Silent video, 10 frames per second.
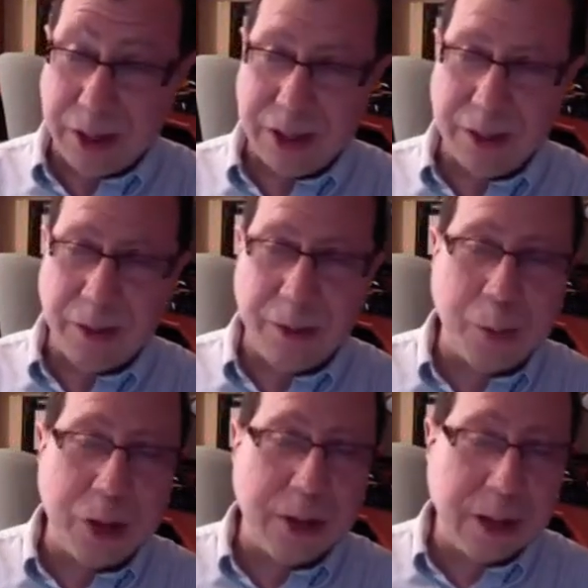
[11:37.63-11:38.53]

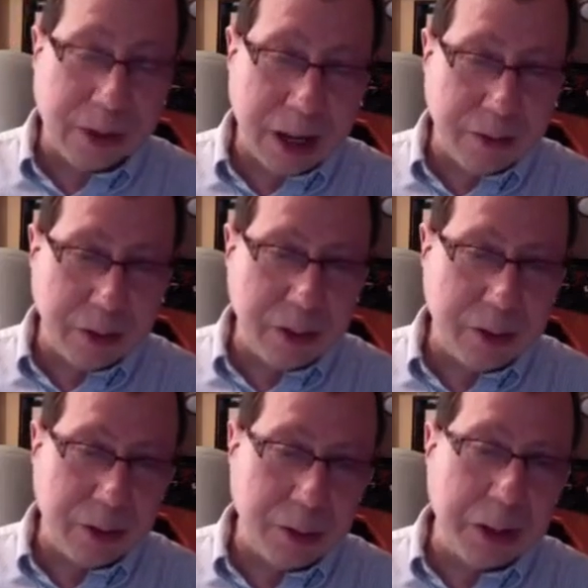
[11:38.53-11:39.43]
one that I've kind of
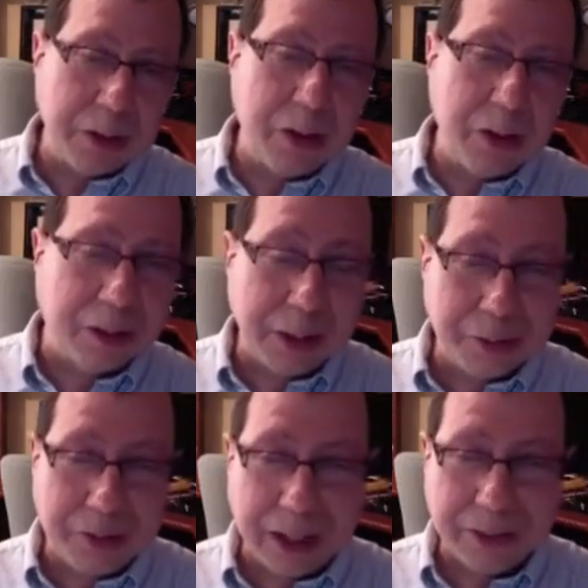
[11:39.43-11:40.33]
alluded to when I talked about
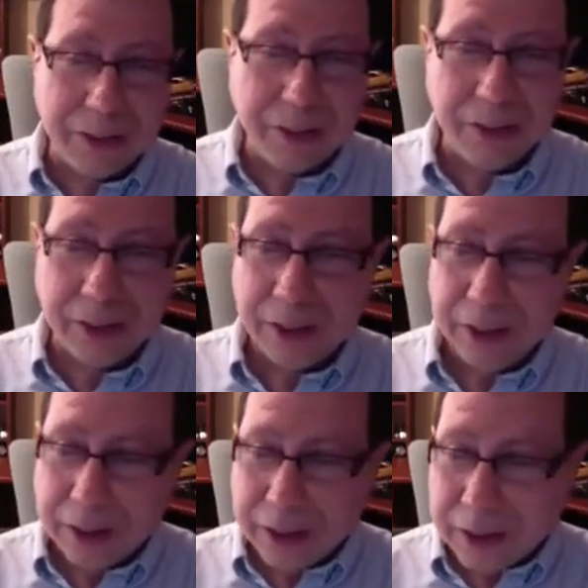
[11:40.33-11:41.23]
abstractions.
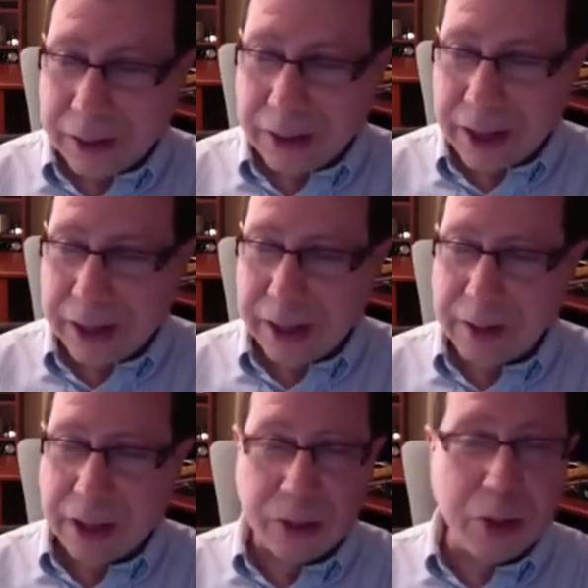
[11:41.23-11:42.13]
Okay, and
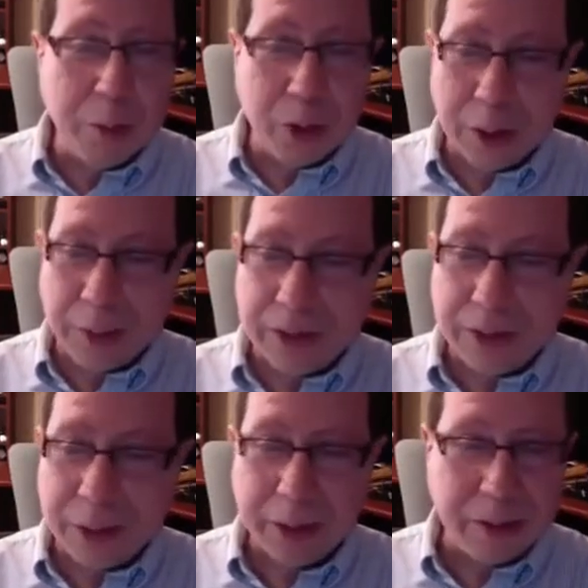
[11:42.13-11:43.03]
I've got two more in my
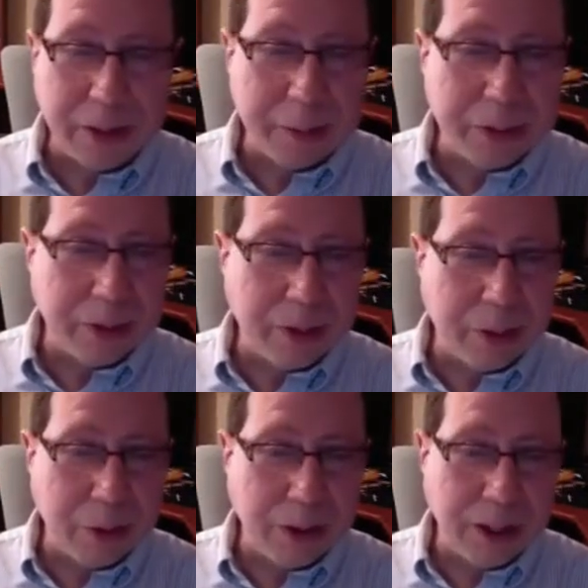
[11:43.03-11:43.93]
sequence, so let me just go
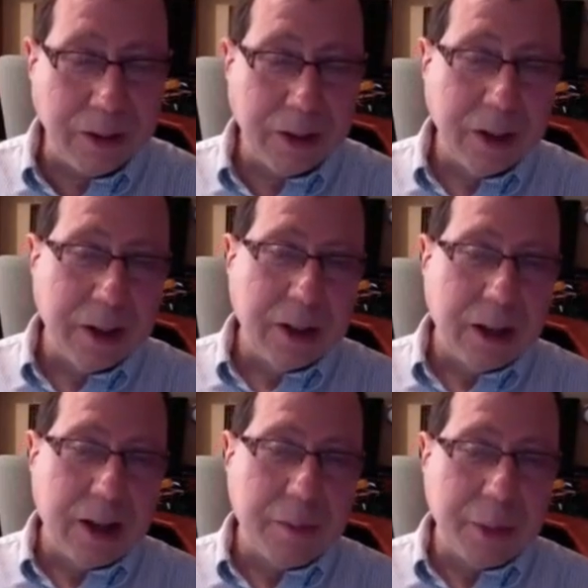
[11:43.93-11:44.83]
through it.
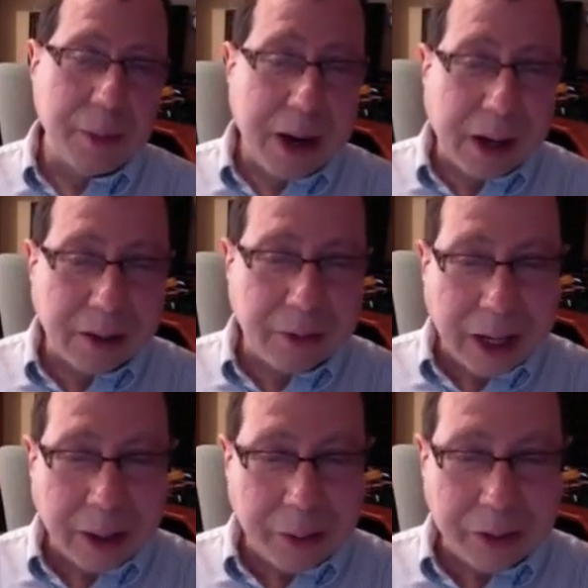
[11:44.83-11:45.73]
The power of
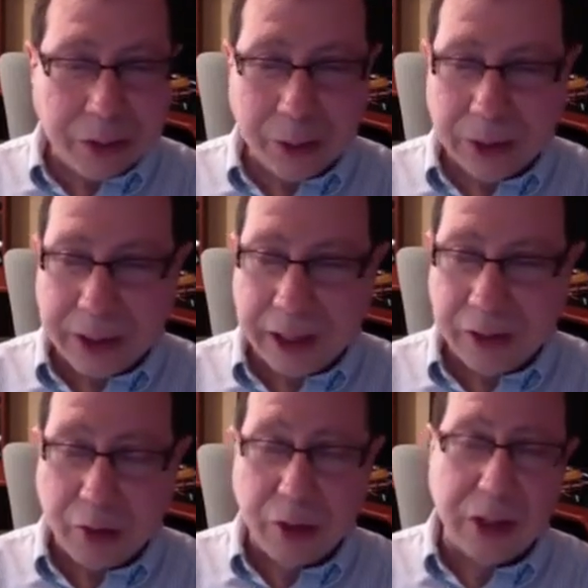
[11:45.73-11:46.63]
language to
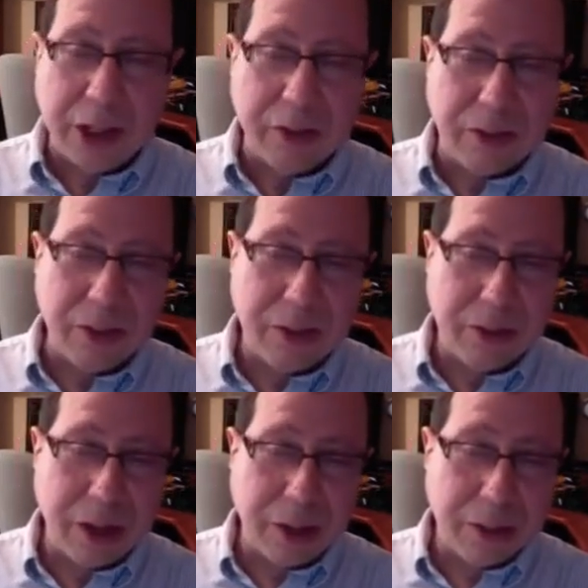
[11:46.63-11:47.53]
engage students. And
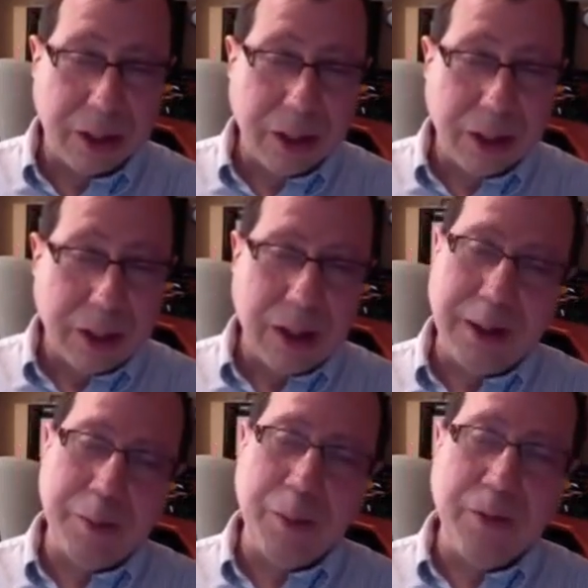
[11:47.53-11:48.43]
so
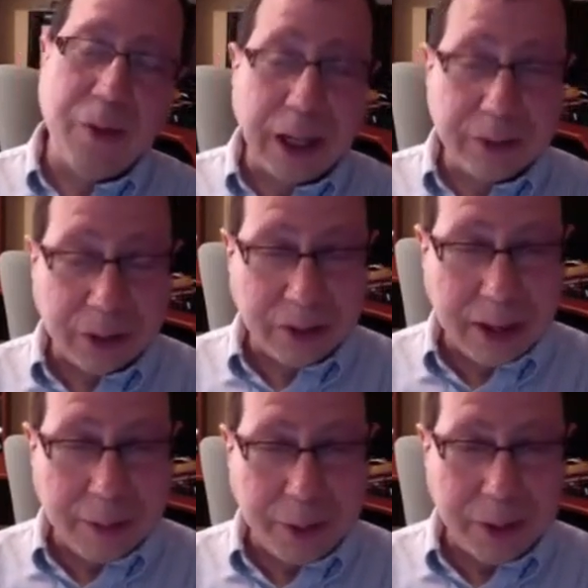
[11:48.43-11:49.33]
we find, for
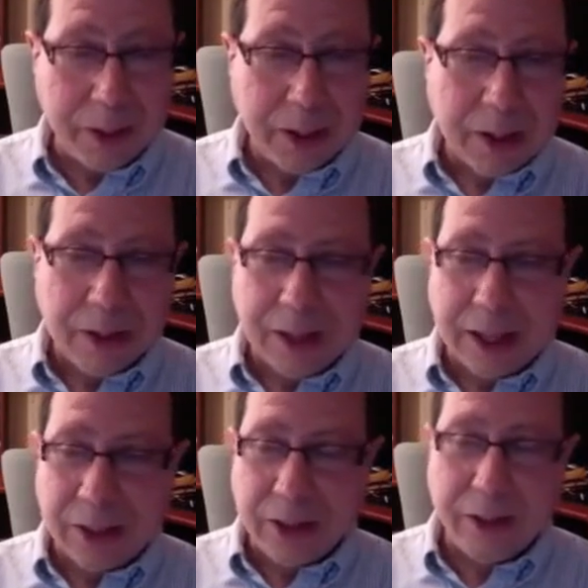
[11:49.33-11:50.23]
example,
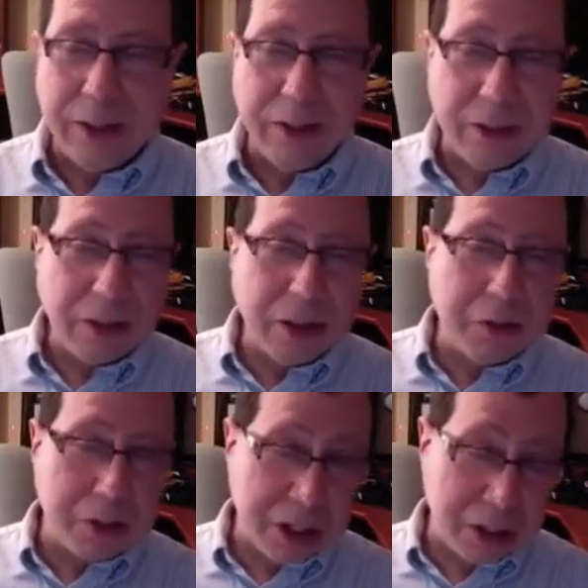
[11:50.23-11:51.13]
that there is a
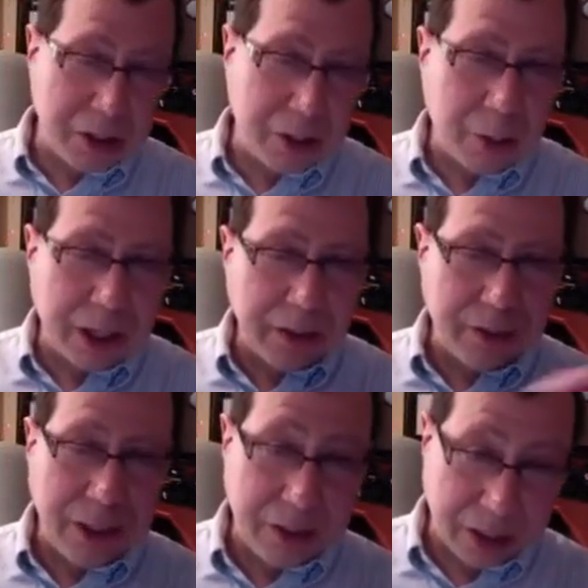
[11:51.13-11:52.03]
certain traditional way
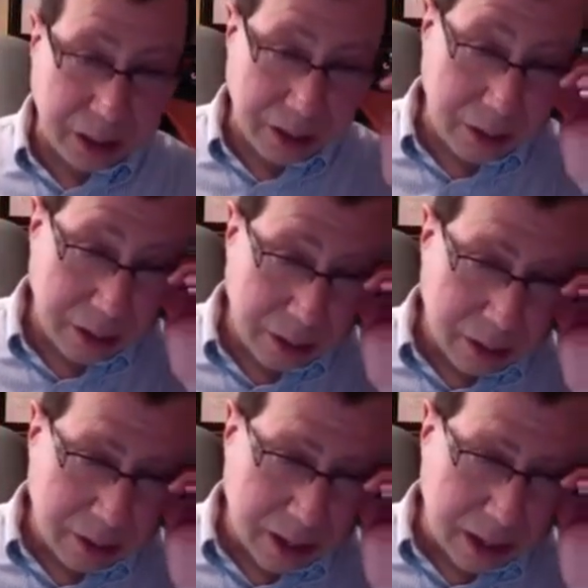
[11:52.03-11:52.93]
of teaching
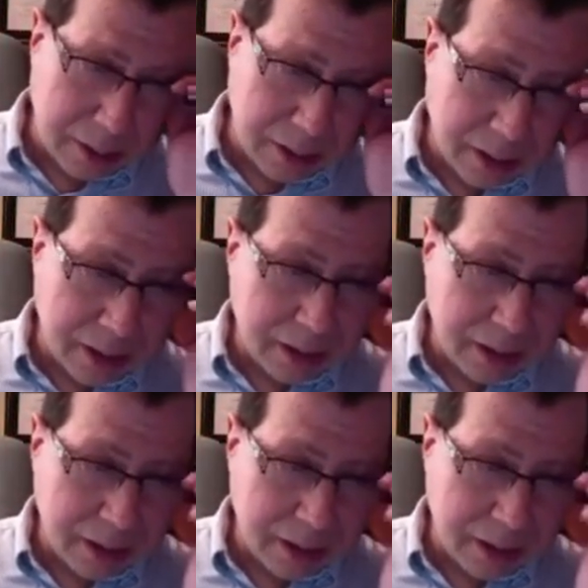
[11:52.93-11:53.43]
that